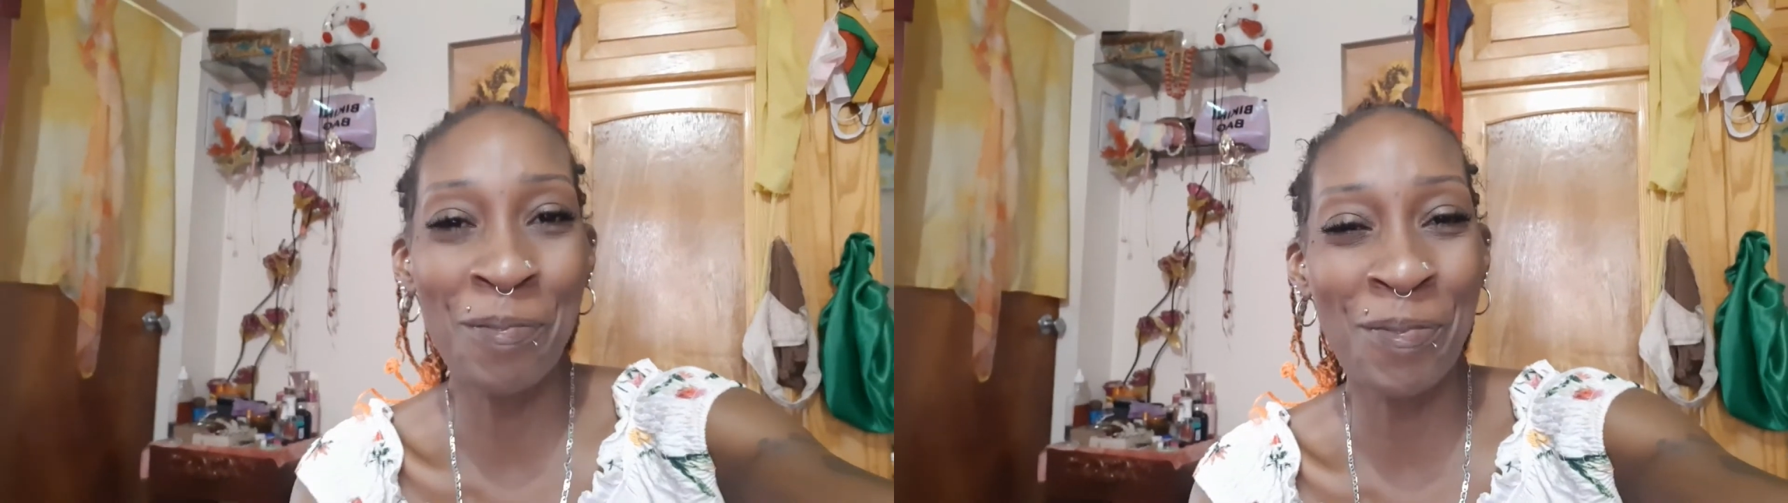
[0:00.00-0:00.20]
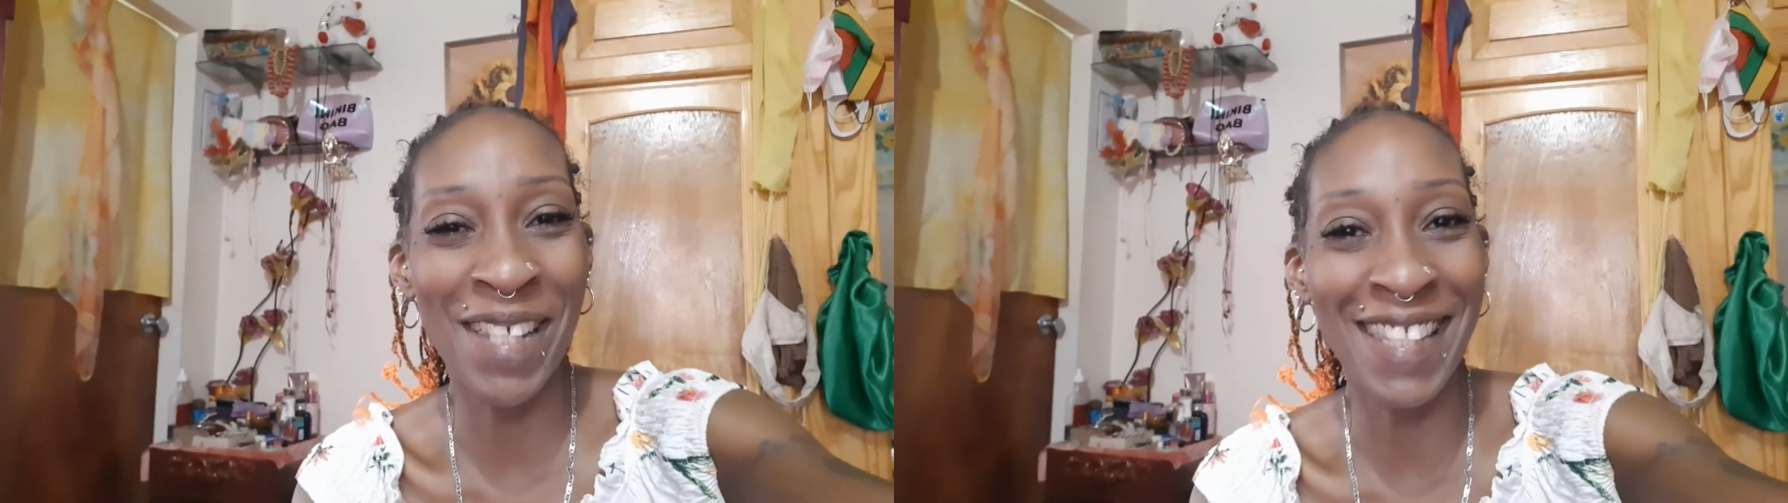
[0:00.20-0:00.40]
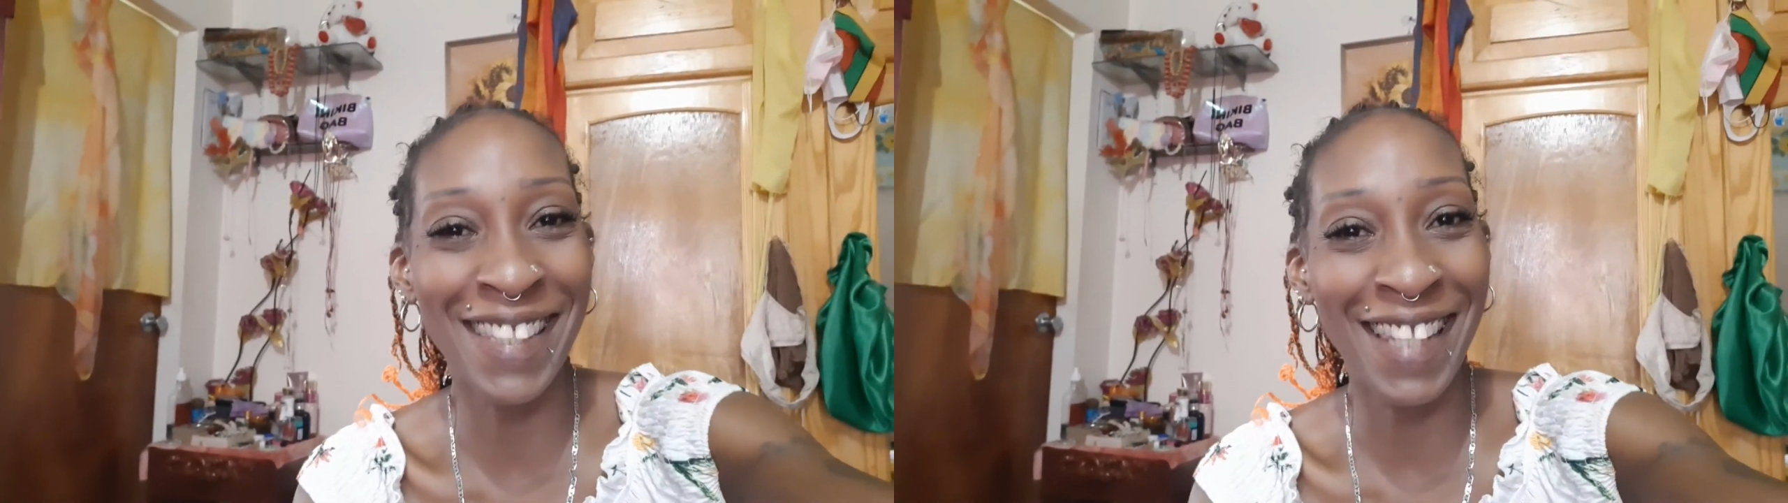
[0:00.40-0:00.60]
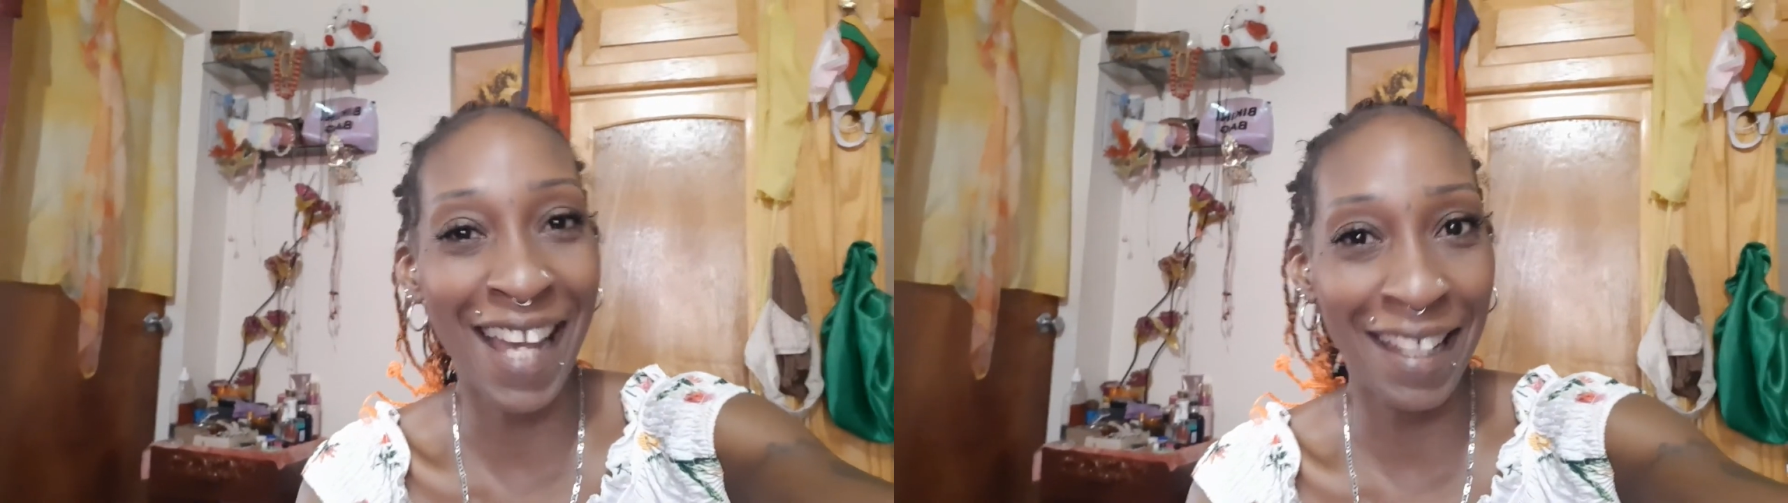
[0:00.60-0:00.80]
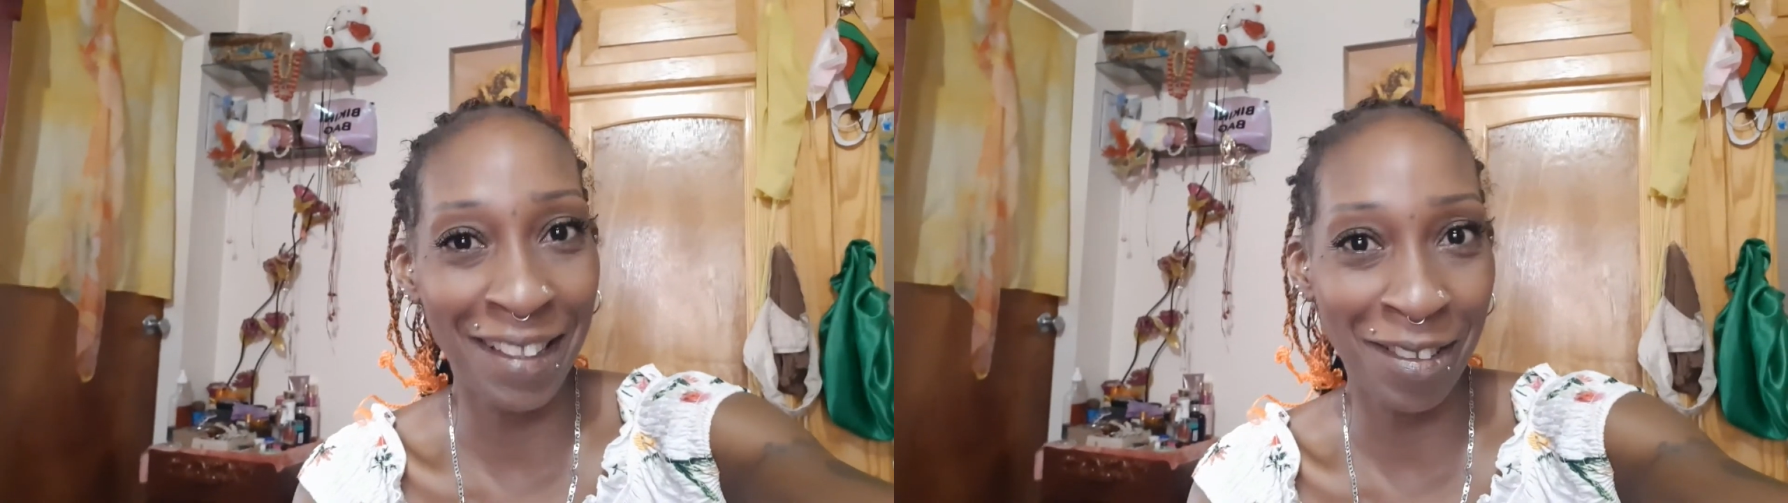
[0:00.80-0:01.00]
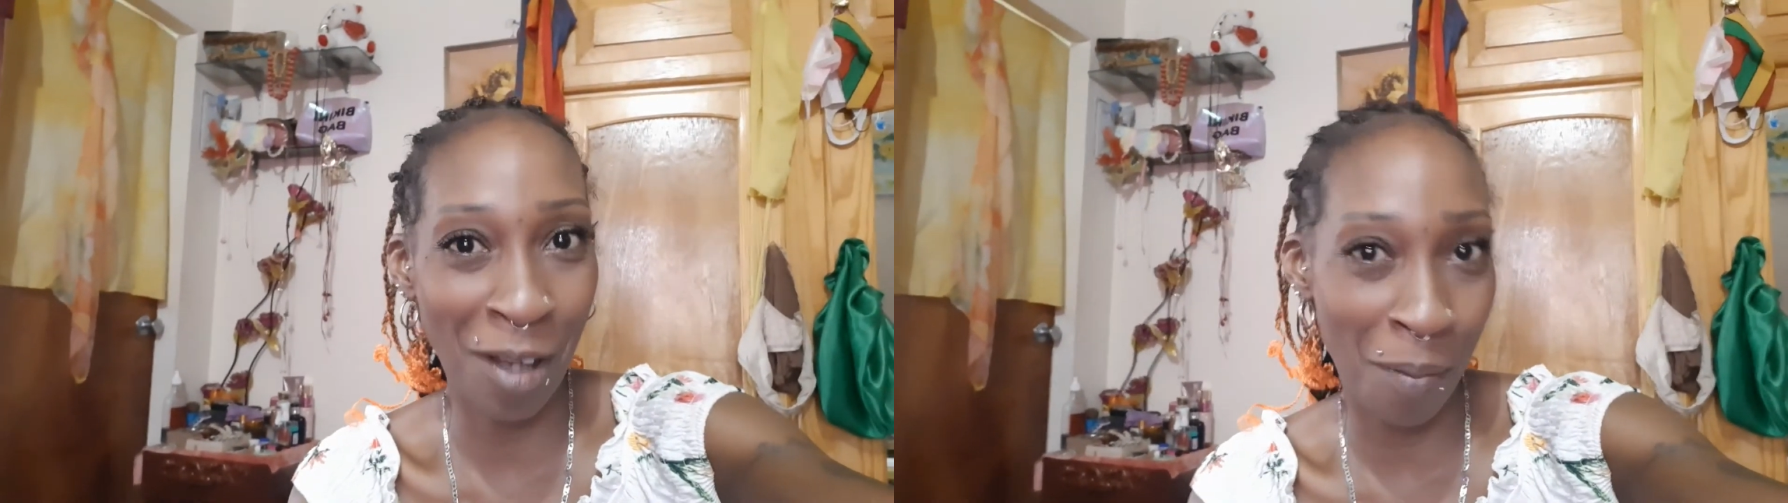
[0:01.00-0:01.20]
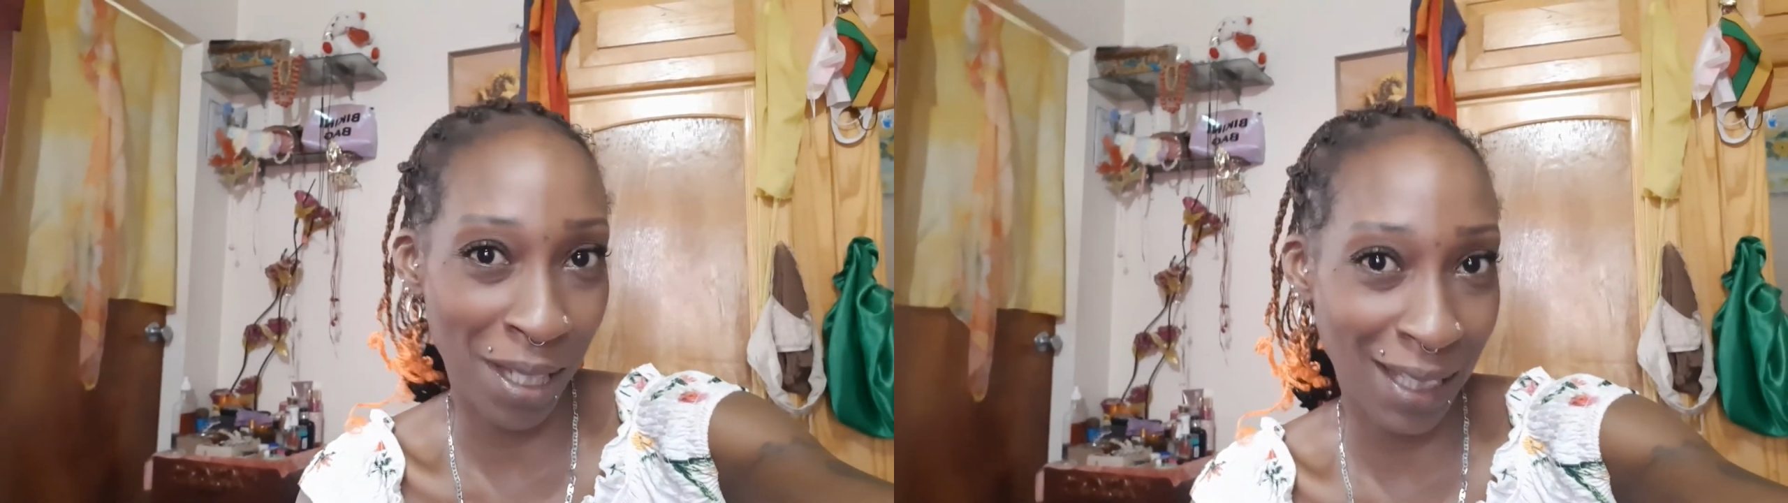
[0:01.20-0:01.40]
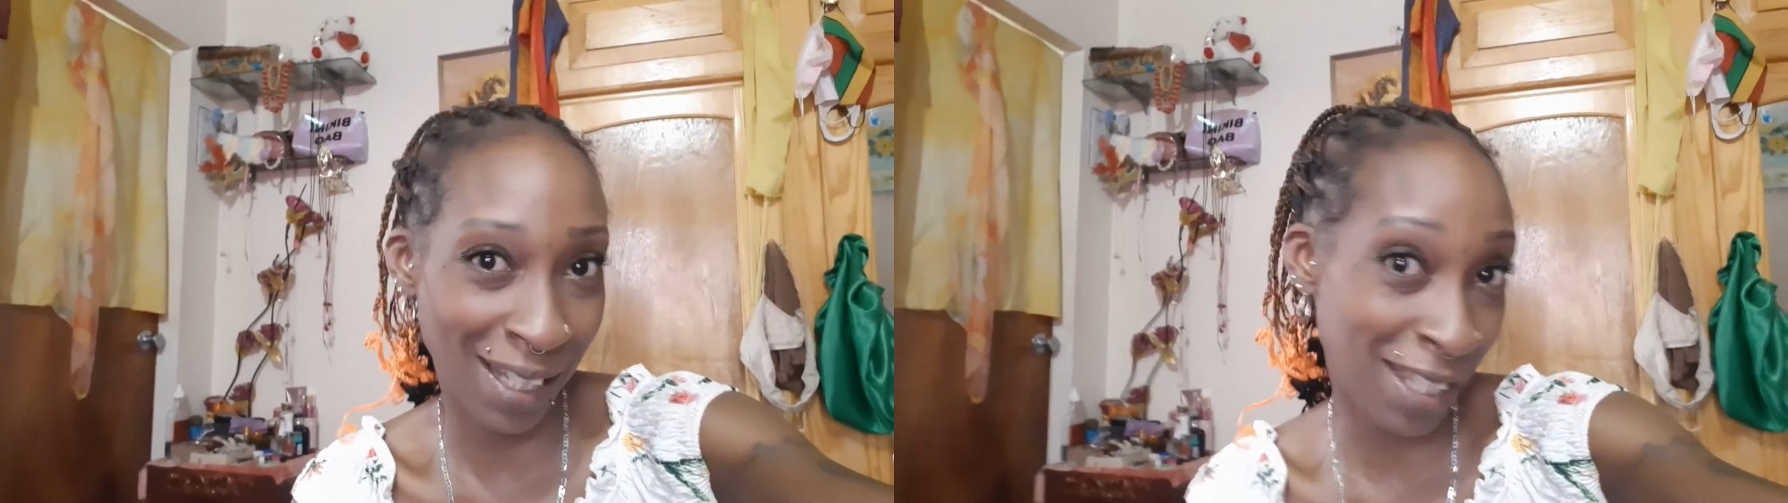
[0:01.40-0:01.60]
Please like,
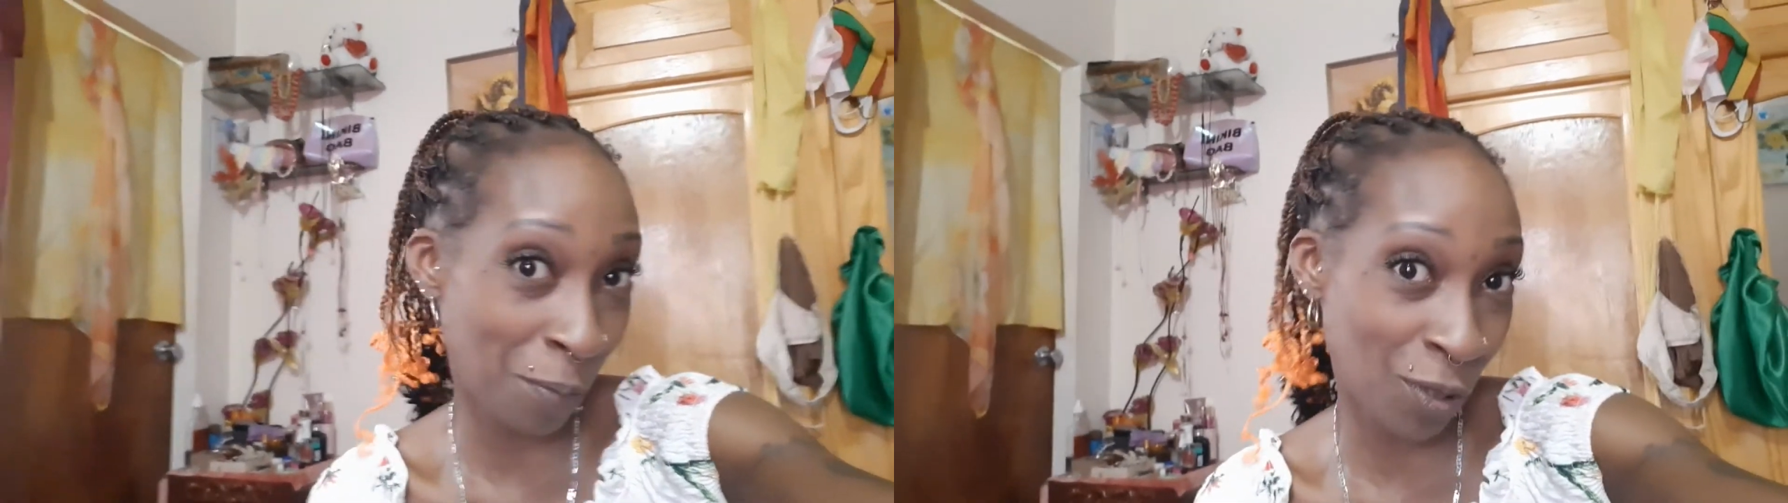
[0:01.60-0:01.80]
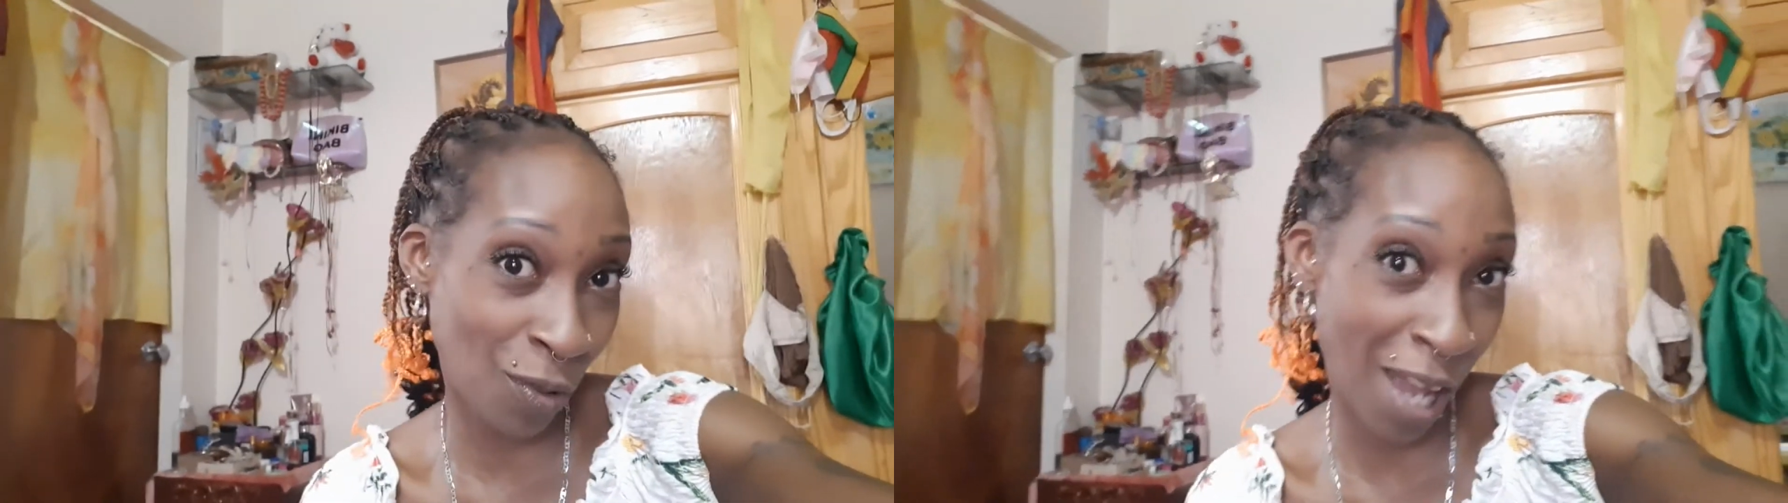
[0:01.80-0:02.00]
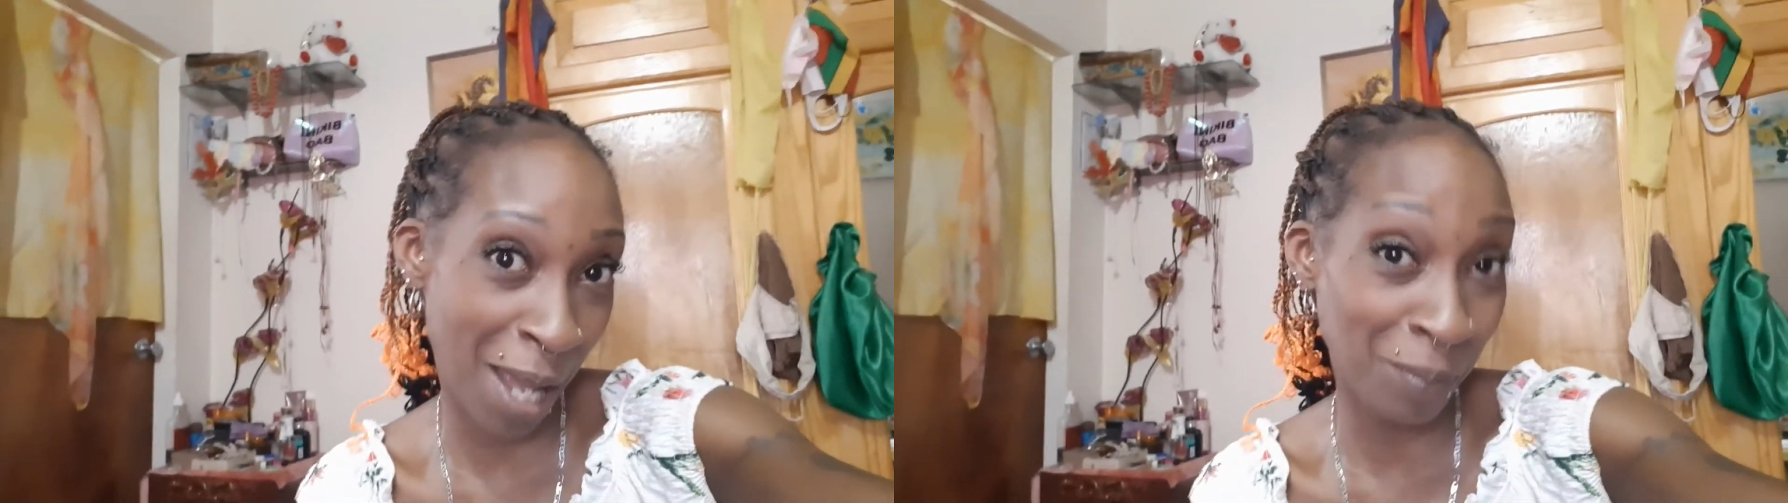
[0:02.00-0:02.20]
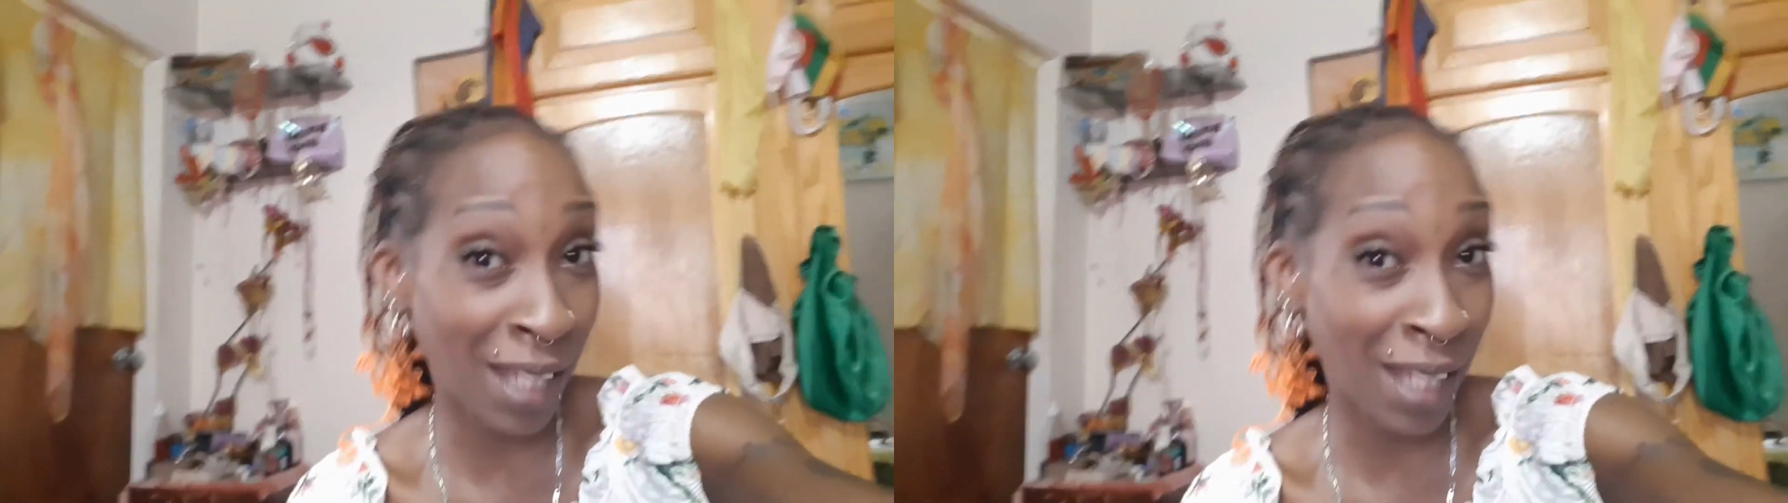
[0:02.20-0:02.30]
comment, and subscribe.